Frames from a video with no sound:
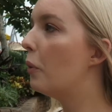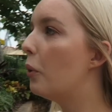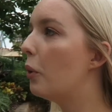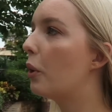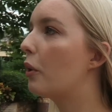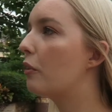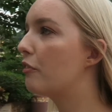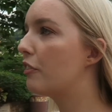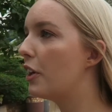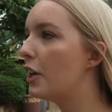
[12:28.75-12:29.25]
walk
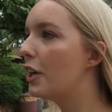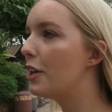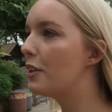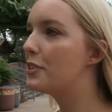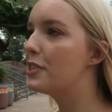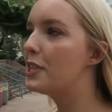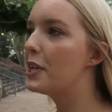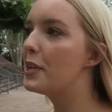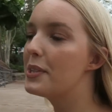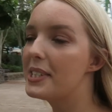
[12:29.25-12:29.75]
through
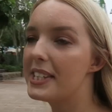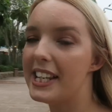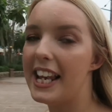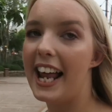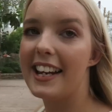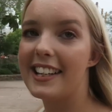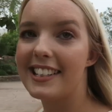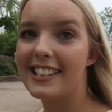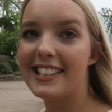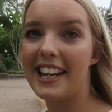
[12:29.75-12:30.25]
Seuss
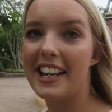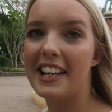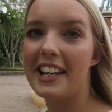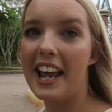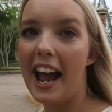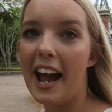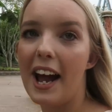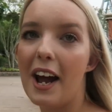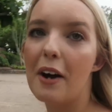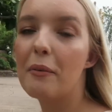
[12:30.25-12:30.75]
Landing
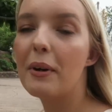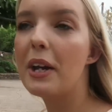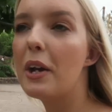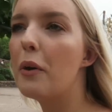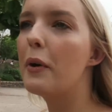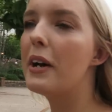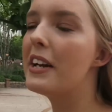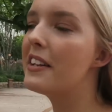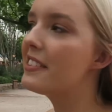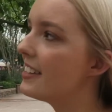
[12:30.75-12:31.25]
now. We
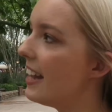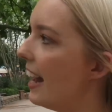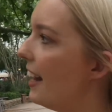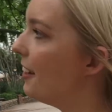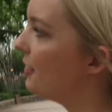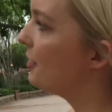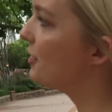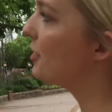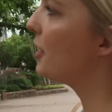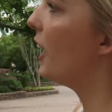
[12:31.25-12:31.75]
always
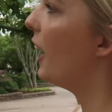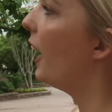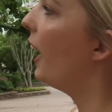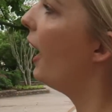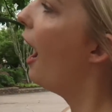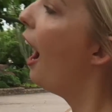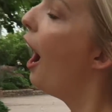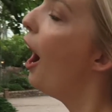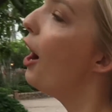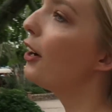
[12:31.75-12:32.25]
tend to
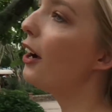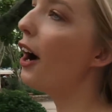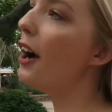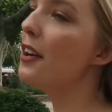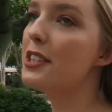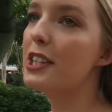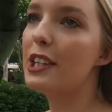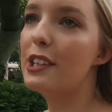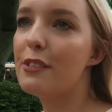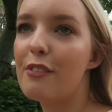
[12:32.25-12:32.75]
go
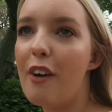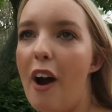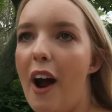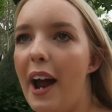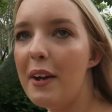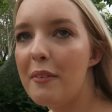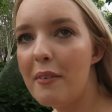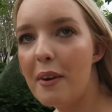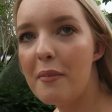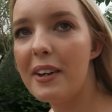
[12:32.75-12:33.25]
to the
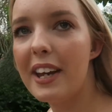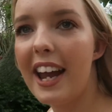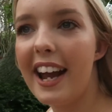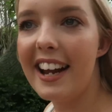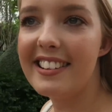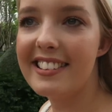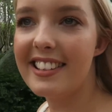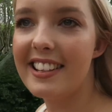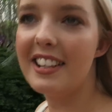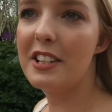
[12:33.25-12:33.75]
right when we get
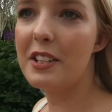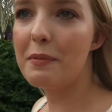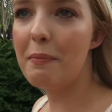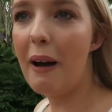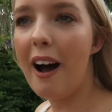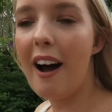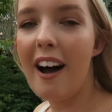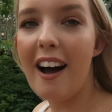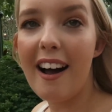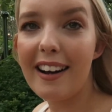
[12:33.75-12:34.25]
into this
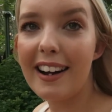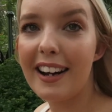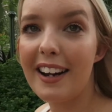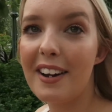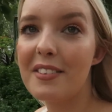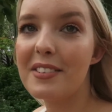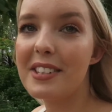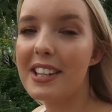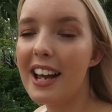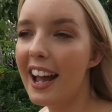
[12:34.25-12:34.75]
park, and
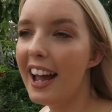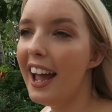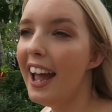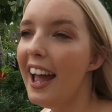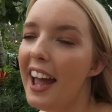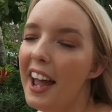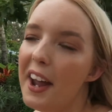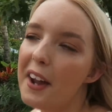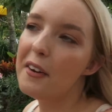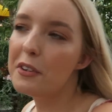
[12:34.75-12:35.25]
I was like,
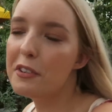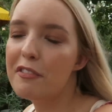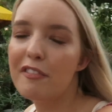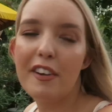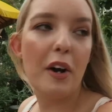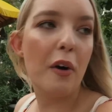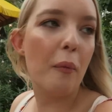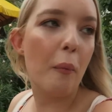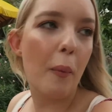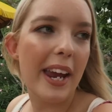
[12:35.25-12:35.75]
it would
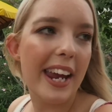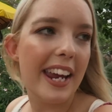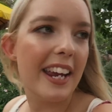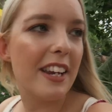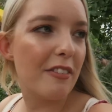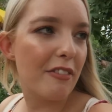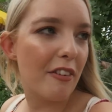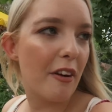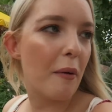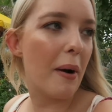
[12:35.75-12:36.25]
feel weird
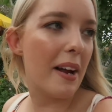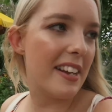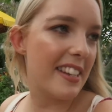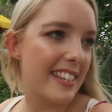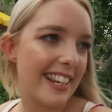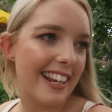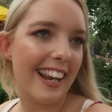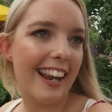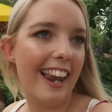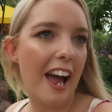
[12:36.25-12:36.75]
if we went
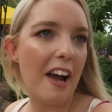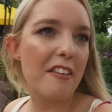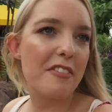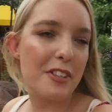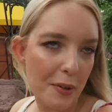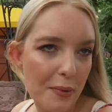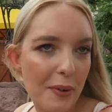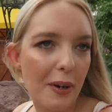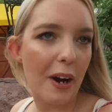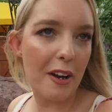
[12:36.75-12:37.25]
to the left,
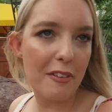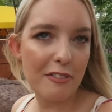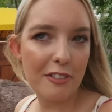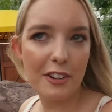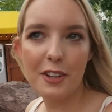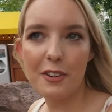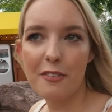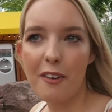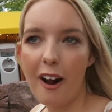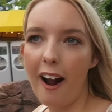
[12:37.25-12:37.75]
so we're going
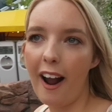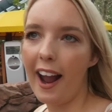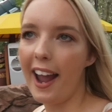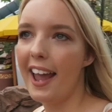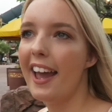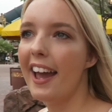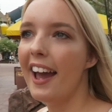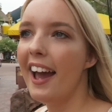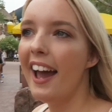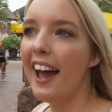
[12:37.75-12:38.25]
through the right.